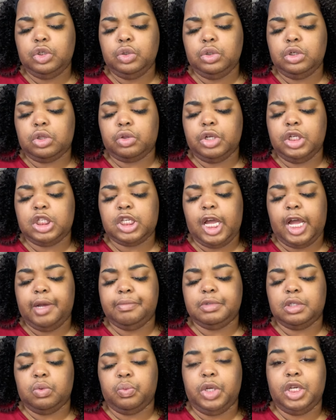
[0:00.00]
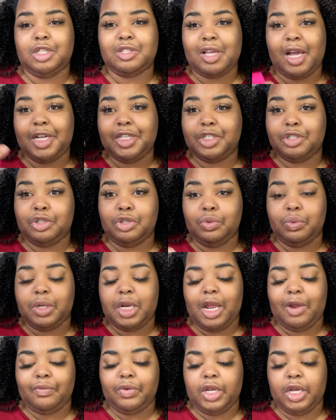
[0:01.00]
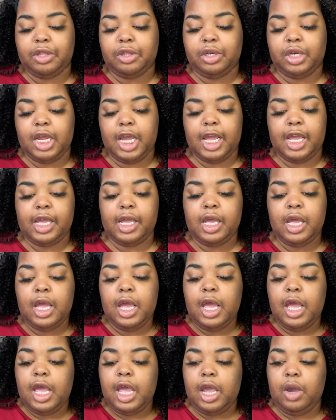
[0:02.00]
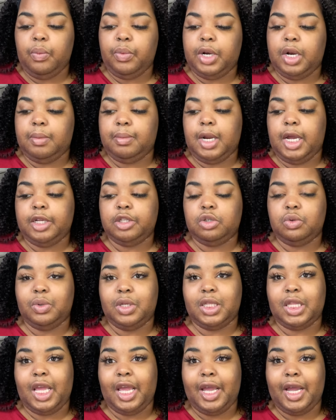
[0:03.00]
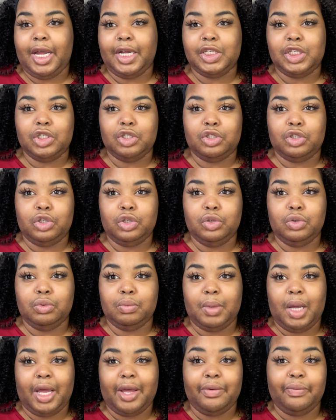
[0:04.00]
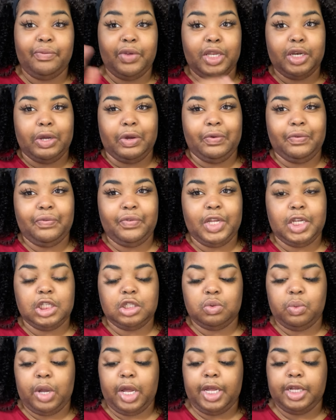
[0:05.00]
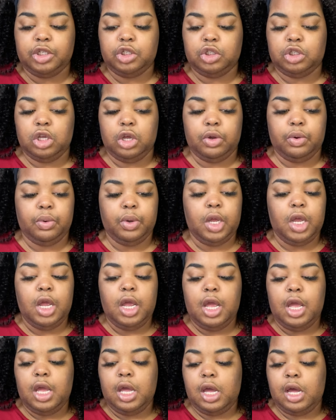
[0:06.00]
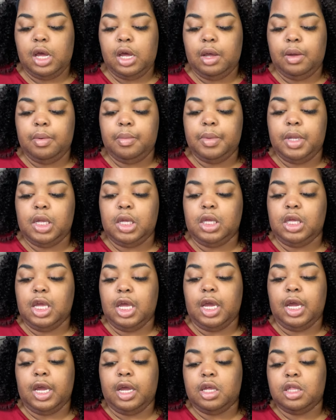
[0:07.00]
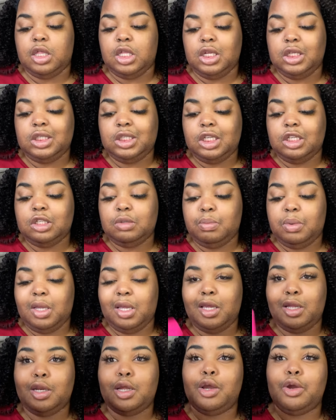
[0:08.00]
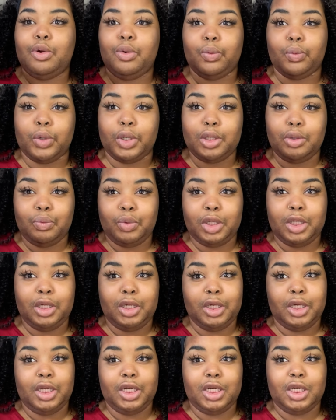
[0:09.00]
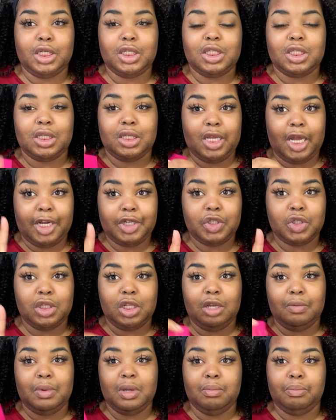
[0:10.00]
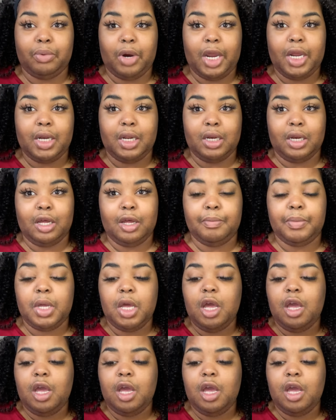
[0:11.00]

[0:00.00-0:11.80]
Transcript: to 3 times a week. So I just do it every other day, and when I'm not doing that, I just do my Aveeno face wash. So yeah, this has been really, really good, and it's naturally been brightening up